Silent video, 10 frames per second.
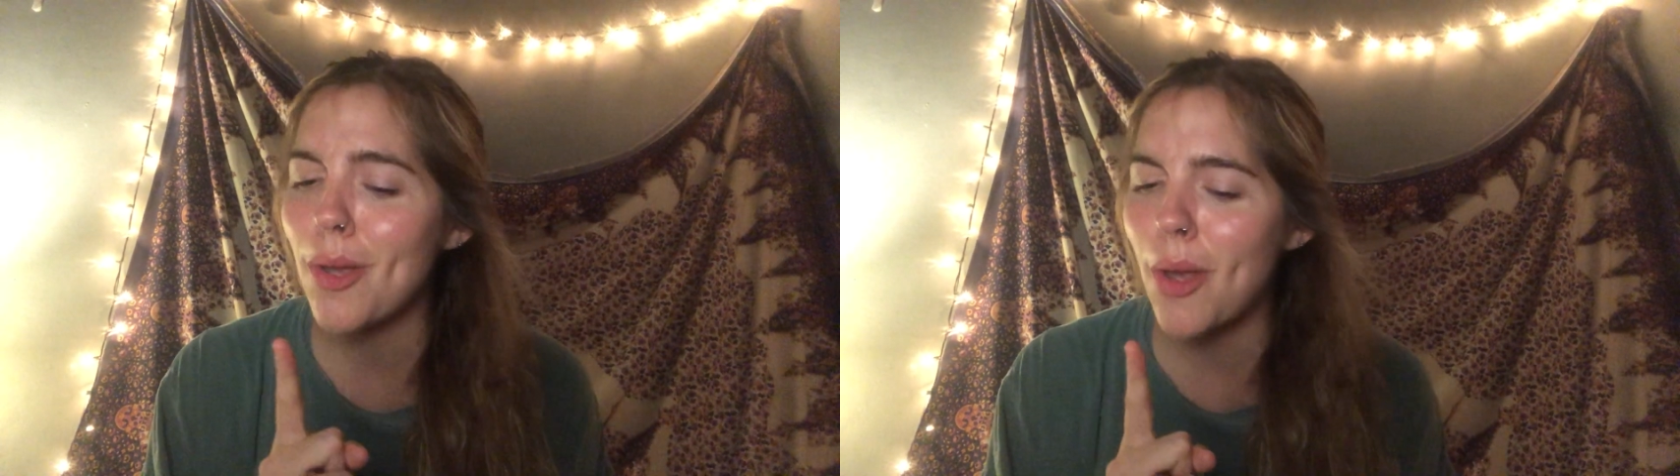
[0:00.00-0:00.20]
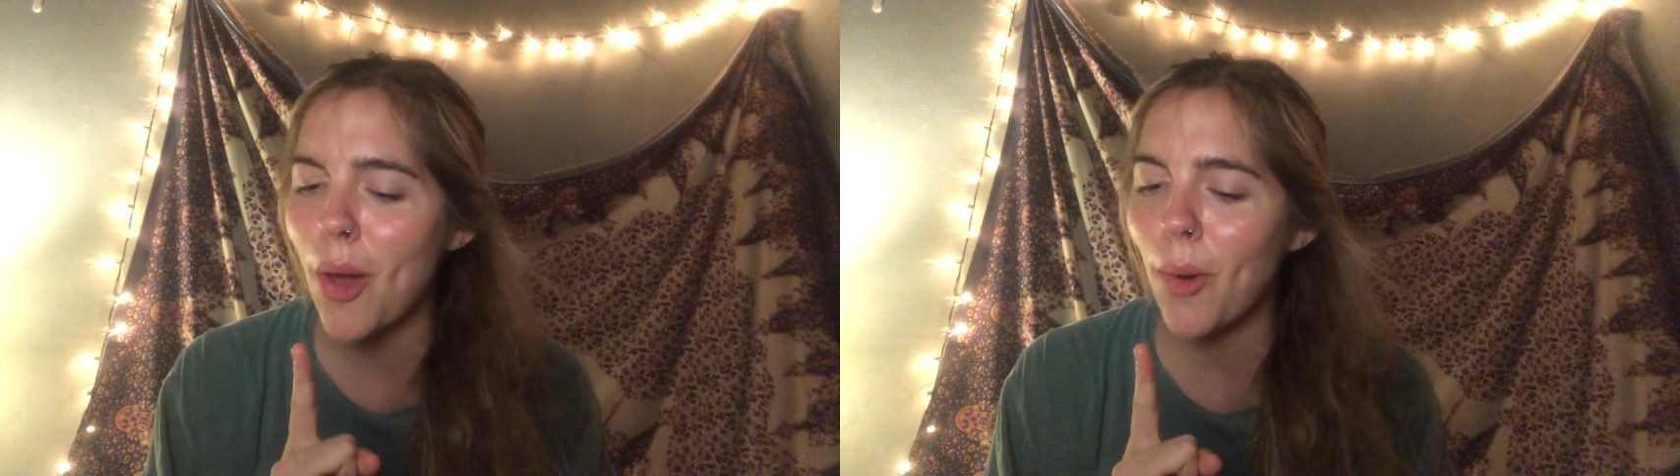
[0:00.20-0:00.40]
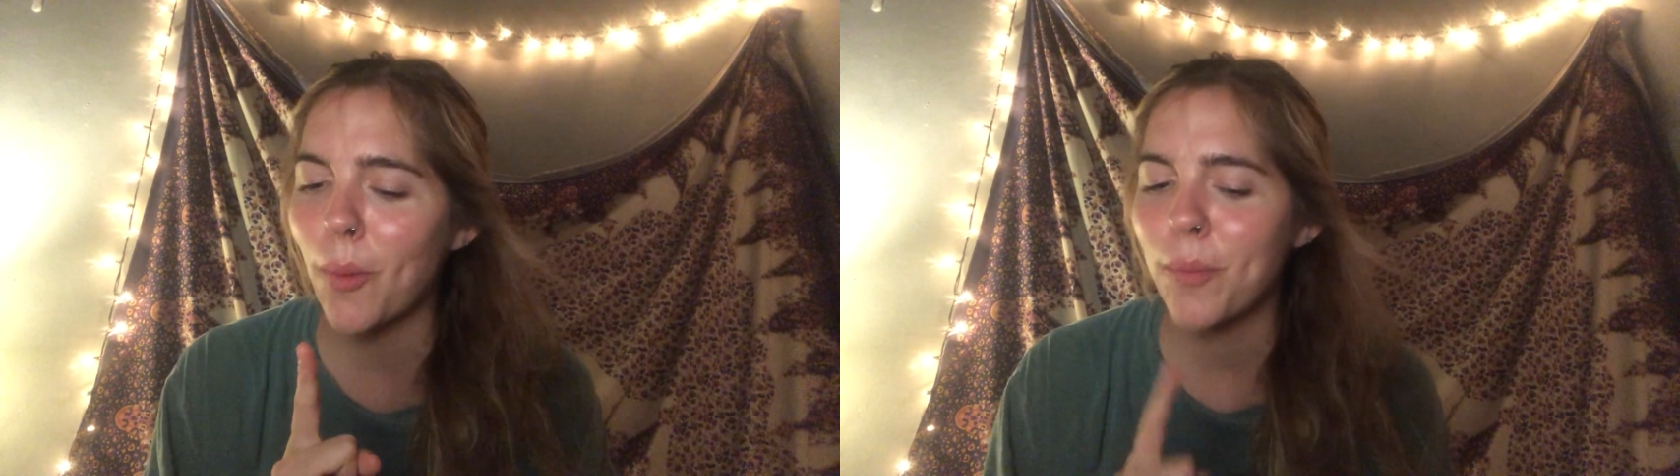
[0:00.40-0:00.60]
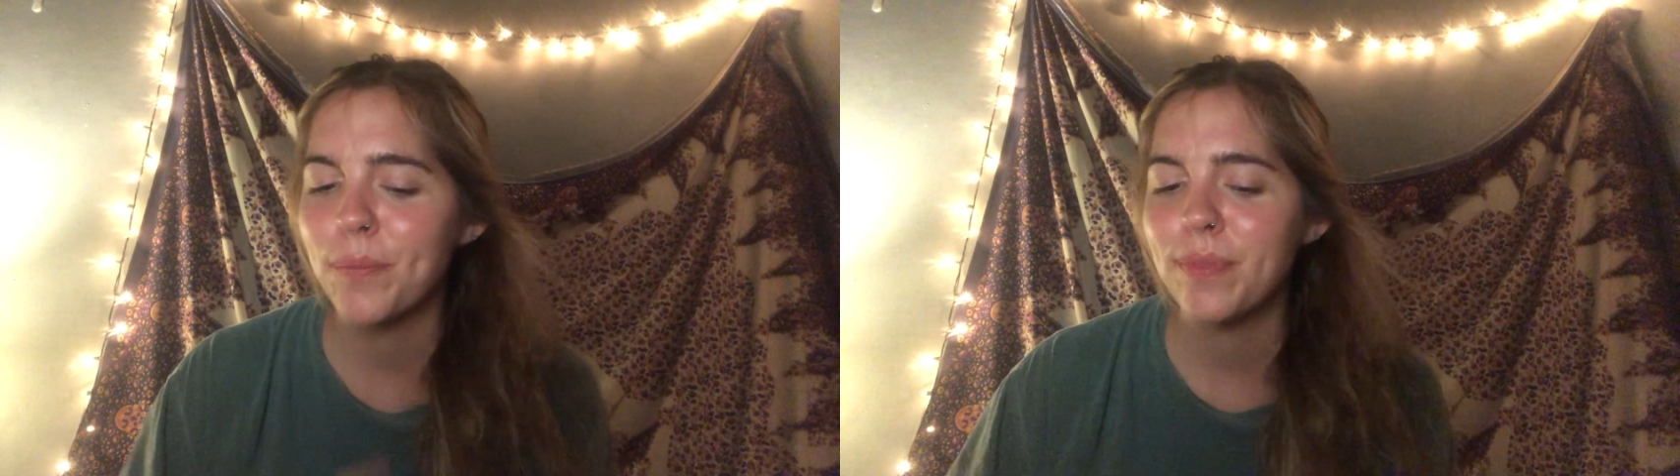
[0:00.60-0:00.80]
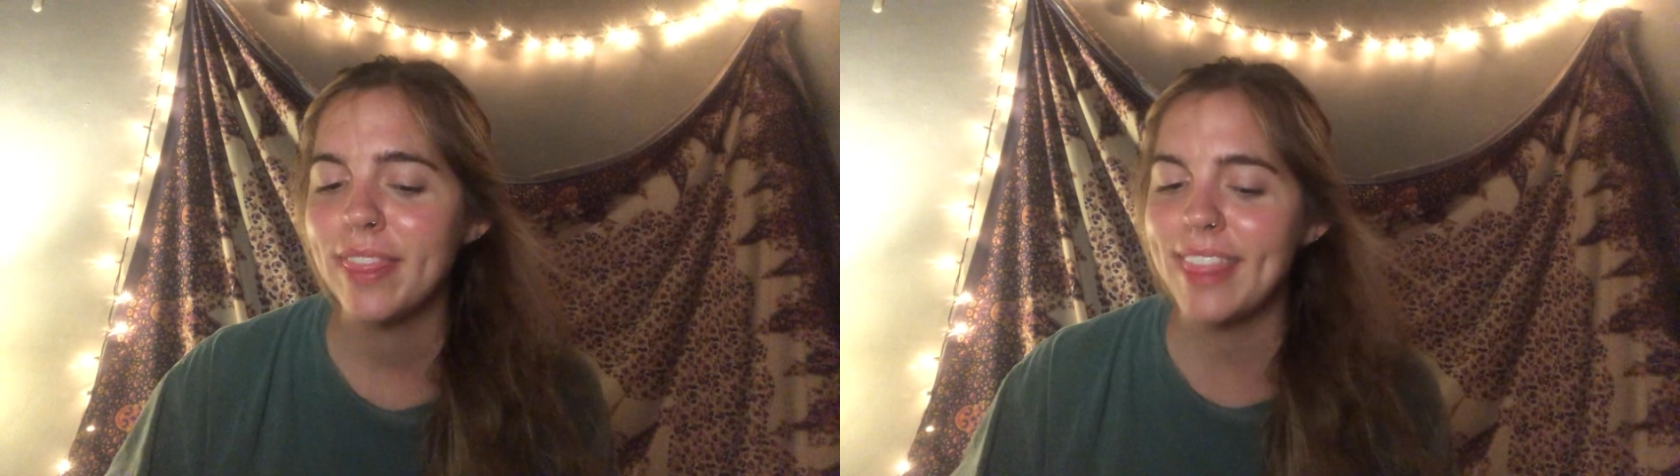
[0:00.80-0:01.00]
no.
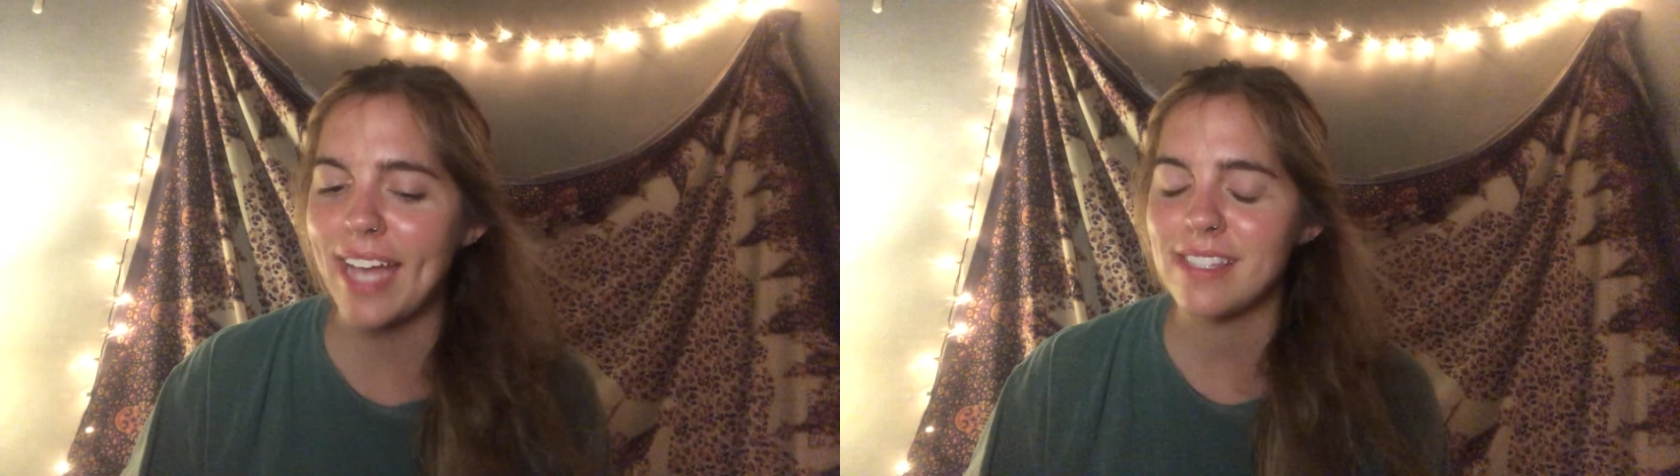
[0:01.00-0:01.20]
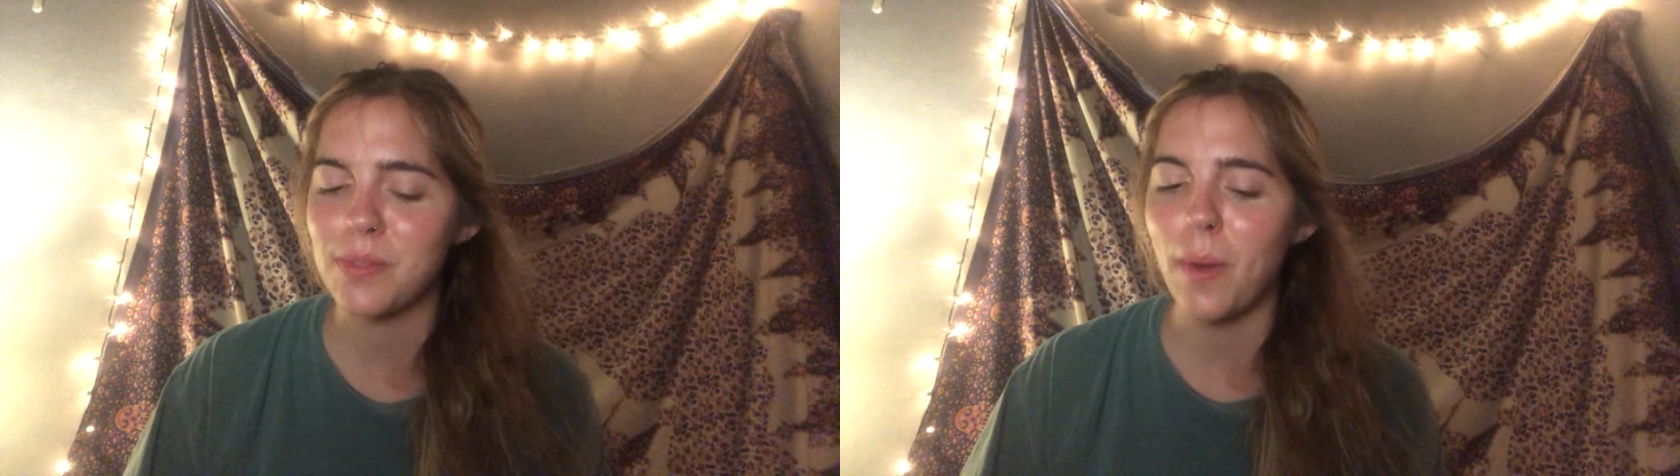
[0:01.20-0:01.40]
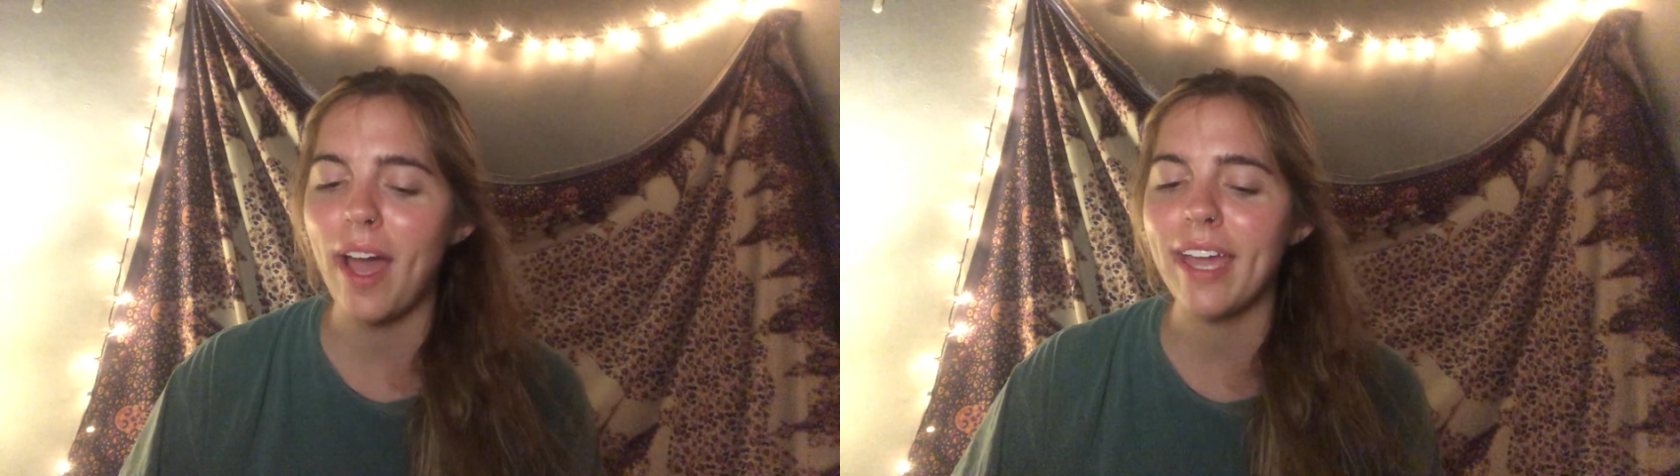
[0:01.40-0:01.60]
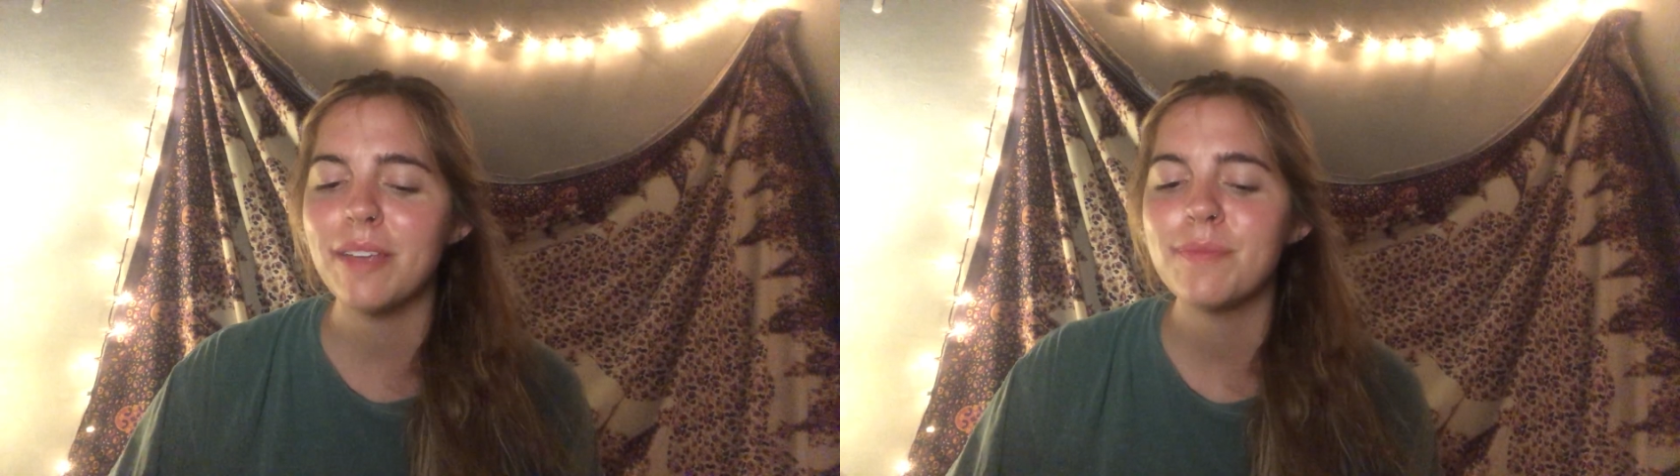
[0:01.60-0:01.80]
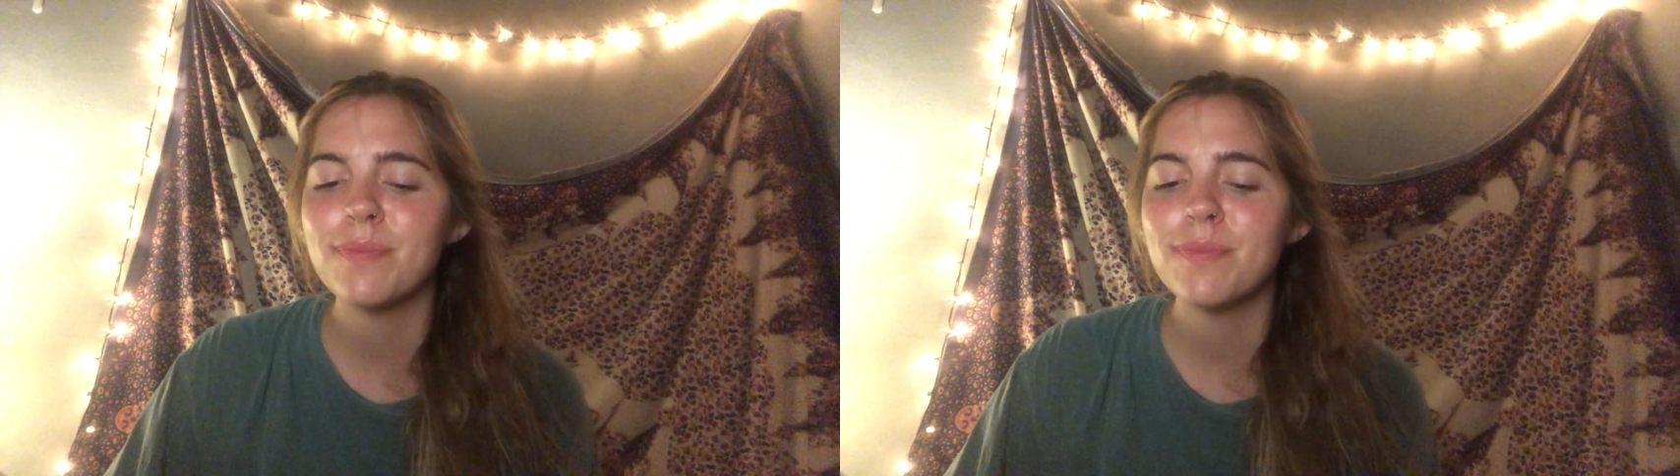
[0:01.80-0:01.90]
That's why.